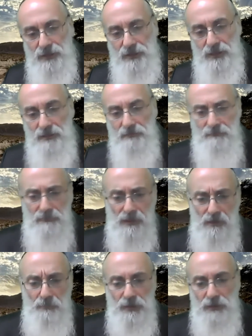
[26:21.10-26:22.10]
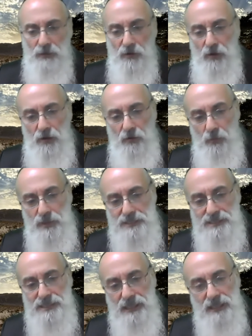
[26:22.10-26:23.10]
Okay. But we
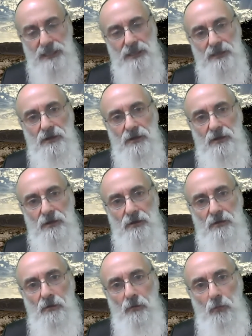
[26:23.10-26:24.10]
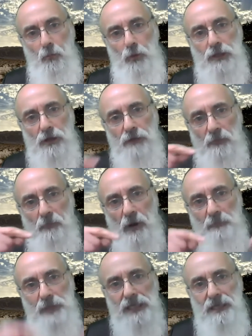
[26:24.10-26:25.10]
see, we learn from
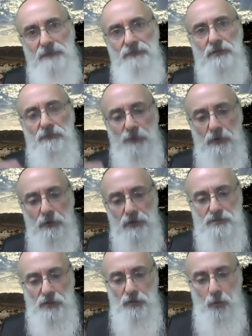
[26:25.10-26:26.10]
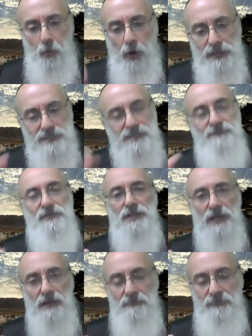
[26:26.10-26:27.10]
Rabbi Akiva to focus on the oneness of
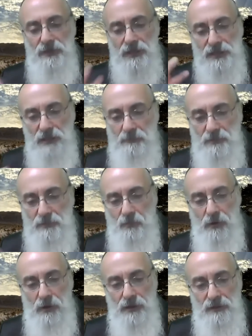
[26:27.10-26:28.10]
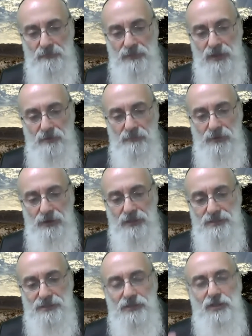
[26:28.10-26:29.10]
Hashem, that Hashem is one,
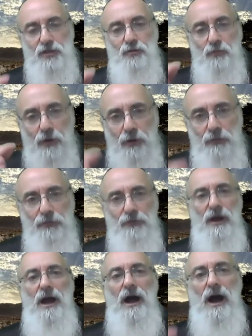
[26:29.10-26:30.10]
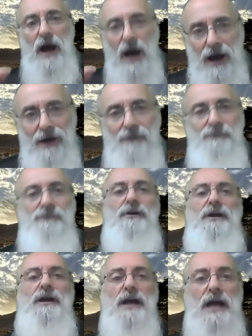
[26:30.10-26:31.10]
because the truth of
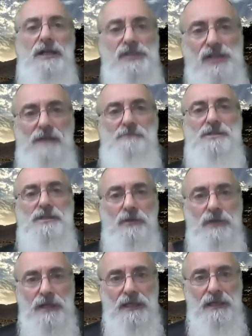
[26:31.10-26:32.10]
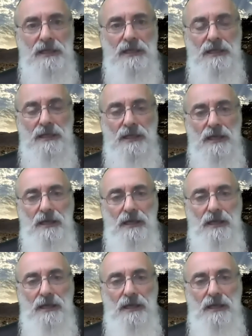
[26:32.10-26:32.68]
Hashem's unity,